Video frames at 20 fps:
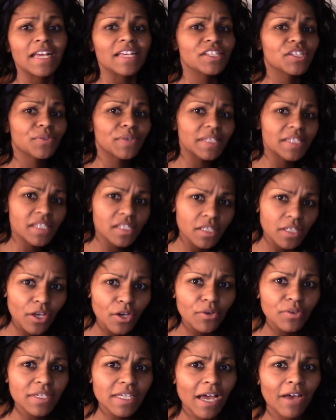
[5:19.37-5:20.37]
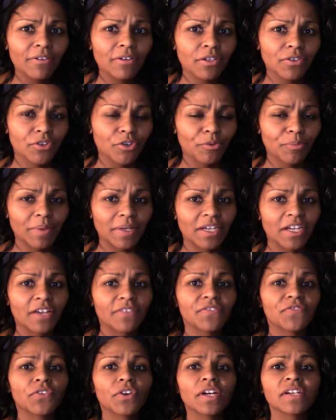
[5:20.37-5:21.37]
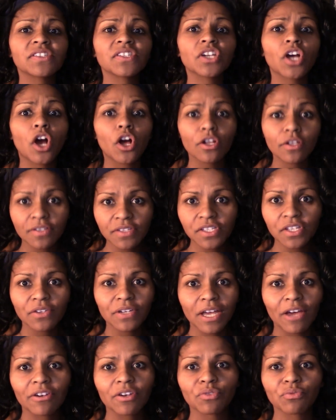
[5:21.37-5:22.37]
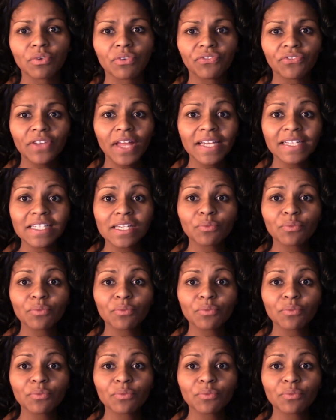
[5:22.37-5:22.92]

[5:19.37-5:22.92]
So he's slowed down a little bit enough for us to all slow down and reflect.